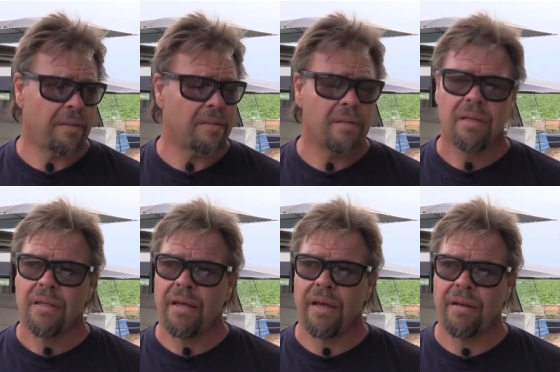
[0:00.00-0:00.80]
that.
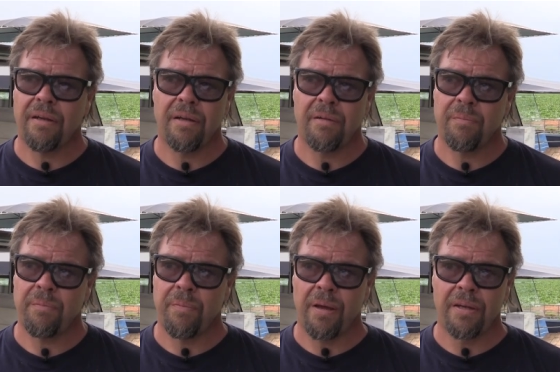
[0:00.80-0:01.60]
And, um,
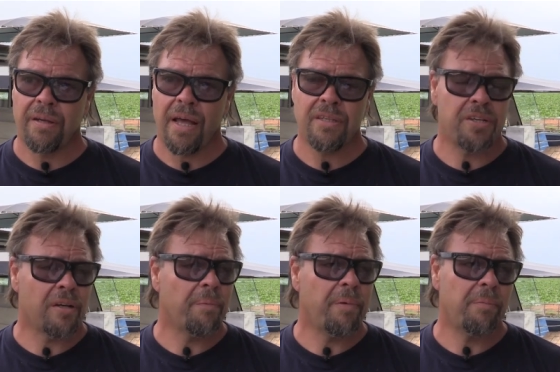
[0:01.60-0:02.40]
and as
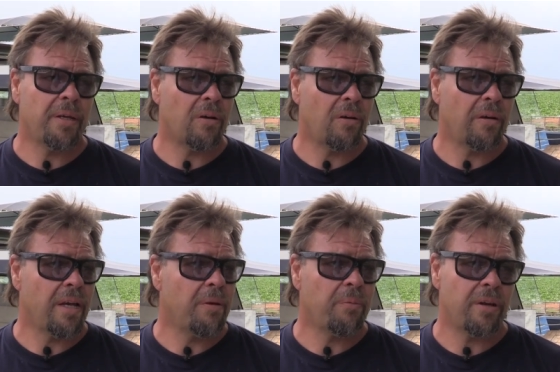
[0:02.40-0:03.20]
general public are,
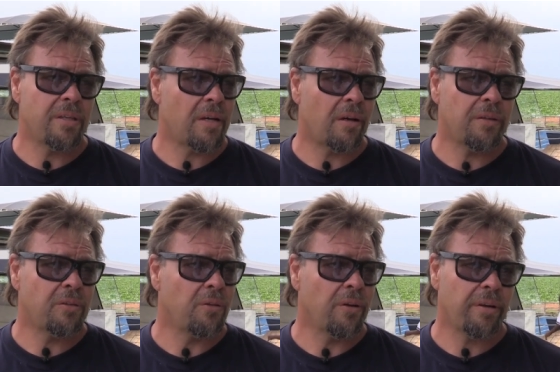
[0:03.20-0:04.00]
everybody's out there
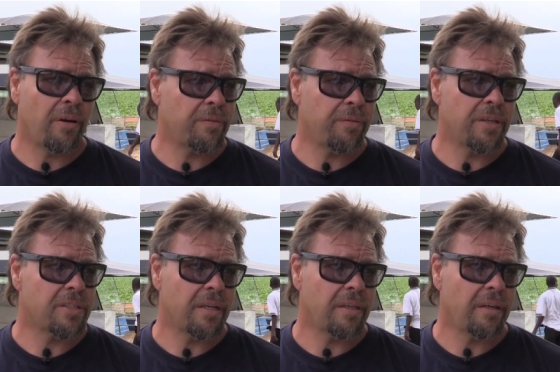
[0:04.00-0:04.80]
to look after
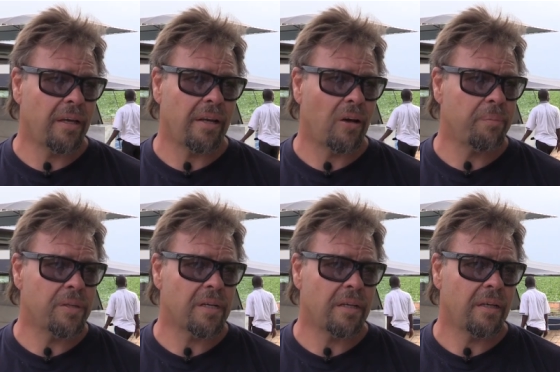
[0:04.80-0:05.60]
each other and help
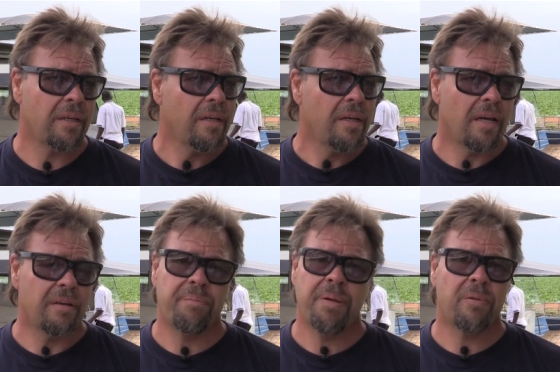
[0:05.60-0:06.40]
each other.
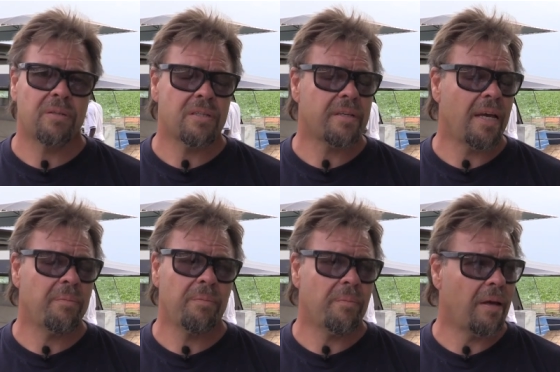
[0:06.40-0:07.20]
And people just
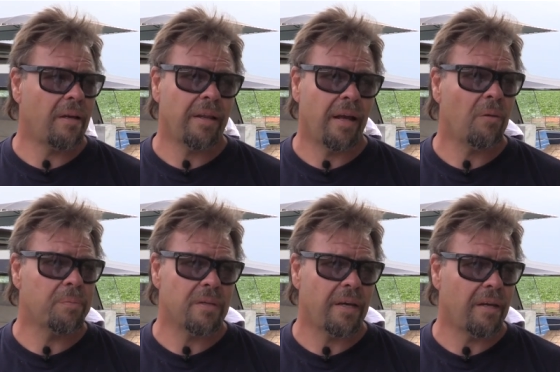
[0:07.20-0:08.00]
came and
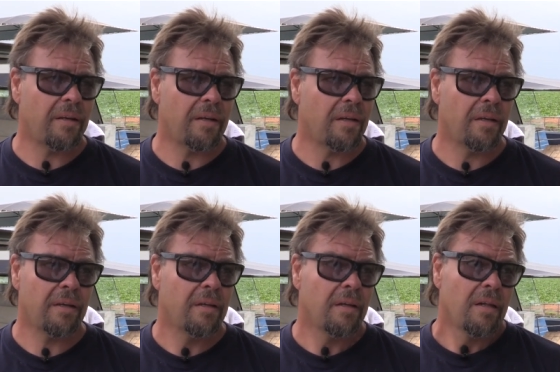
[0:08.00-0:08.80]
helped and, uh,
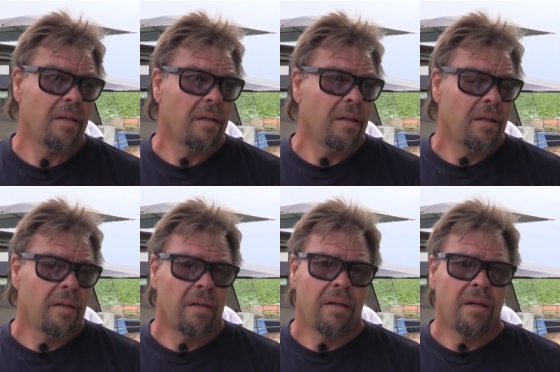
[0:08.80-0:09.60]

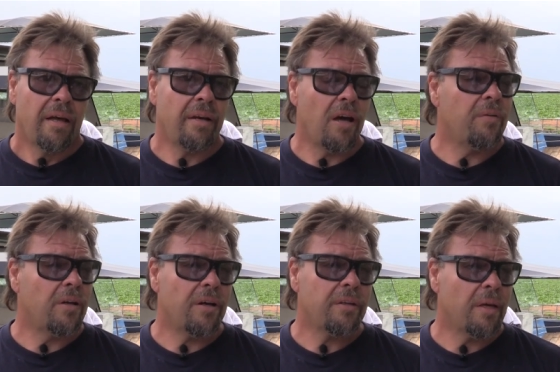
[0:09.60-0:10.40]
and
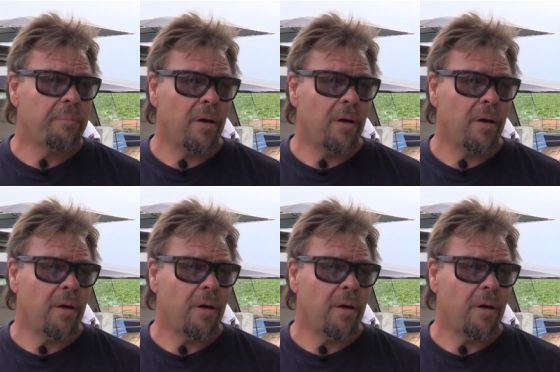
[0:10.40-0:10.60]
overloaded their